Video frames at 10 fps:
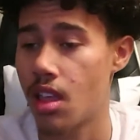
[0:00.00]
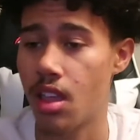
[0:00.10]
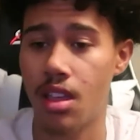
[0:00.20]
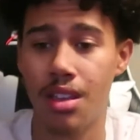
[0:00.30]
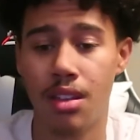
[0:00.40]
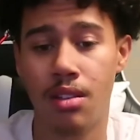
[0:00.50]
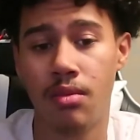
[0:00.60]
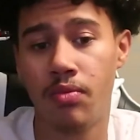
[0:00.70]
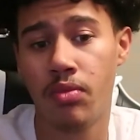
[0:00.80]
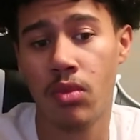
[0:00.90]
and
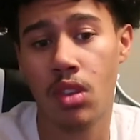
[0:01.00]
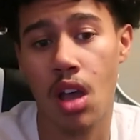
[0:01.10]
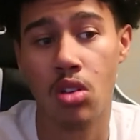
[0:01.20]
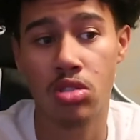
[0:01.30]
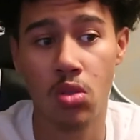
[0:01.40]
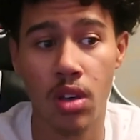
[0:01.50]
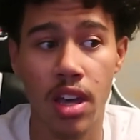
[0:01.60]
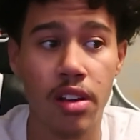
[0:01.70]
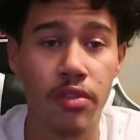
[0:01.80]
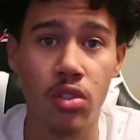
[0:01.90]
I was doing
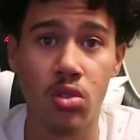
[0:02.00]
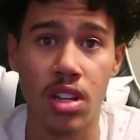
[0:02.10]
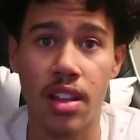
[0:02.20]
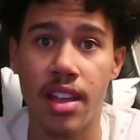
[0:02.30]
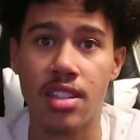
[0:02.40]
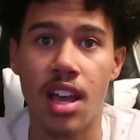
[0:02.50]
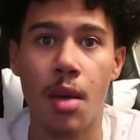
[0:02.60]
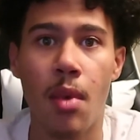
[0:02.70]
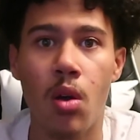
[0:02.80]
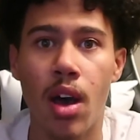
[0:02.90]
interviews, and at that
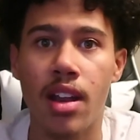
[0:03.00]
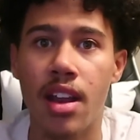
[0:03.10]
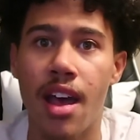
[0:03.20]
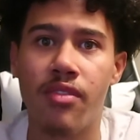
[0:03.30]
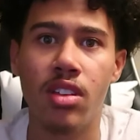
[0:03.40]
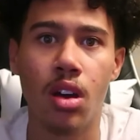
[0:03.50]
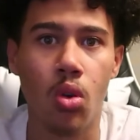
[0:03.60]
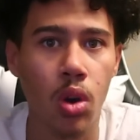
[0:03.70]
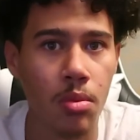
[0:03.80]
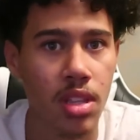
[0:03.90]
time I didn't have the
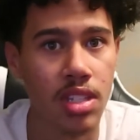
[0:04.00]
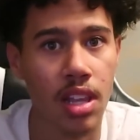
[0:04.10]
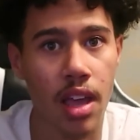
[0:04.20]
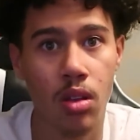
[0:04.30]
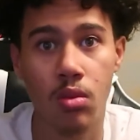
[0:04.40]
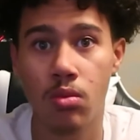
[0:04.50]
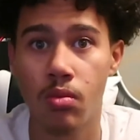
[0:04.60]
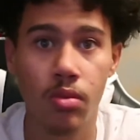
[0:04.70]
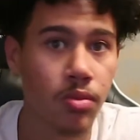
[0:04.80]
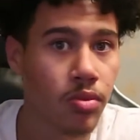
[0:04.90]
equipment to like
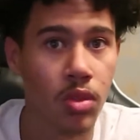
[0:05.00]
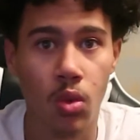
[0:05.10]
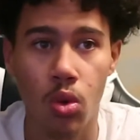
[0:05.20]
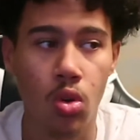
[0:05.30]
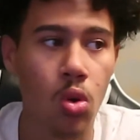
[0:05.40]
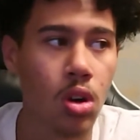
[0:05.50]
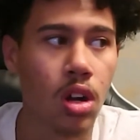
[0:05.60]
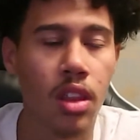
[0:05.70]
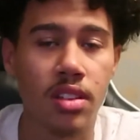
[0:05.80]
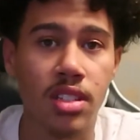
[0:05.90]
record
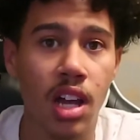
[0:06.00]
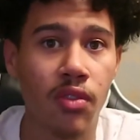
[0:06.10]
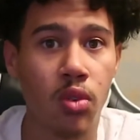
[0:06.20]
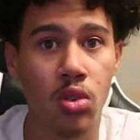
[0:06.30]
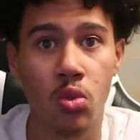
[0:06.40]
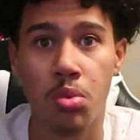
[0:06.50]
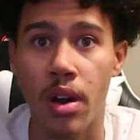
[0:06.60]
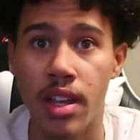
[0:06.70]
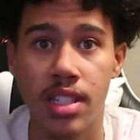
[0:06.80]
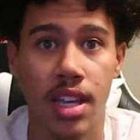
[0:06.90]
other stuff or do
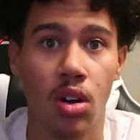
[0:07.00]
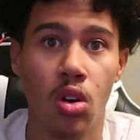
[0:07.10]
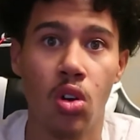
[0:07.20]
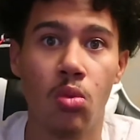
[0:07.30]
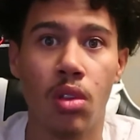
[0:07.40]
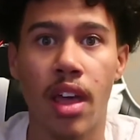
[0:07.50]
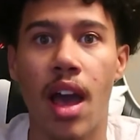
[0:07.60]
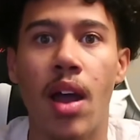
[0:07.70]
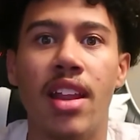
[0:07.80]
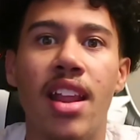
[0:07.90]
pranks at home, or like
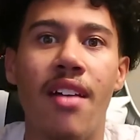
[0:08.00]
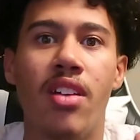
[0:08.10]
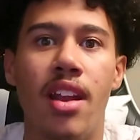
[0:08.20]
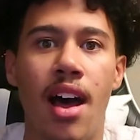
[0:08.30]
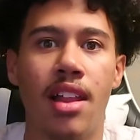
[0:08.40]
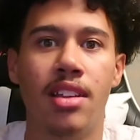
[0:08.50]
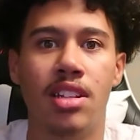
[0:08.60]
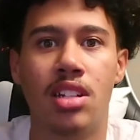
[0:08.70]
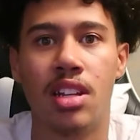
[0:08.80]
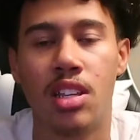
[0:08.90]
I didn't have the
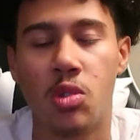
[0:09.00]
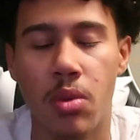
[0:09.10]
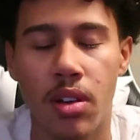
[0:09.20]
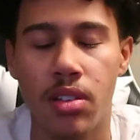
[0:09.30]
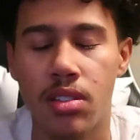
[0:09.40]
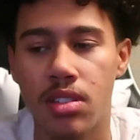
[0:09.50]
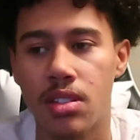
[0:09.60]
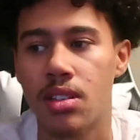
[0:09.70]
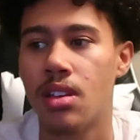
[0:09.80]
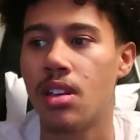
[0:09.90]
knowledge and the experience